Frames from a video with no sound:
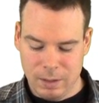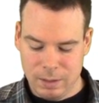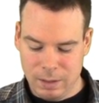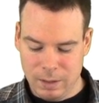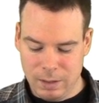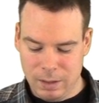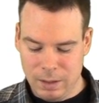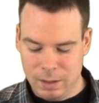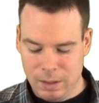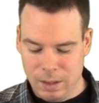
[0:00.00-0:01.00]
then
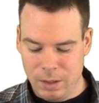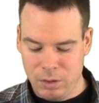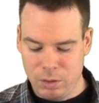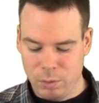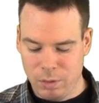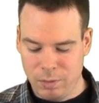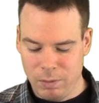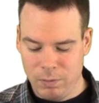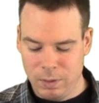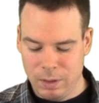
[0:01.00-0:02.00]
the nth
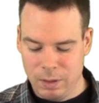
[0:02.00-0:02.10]
derivative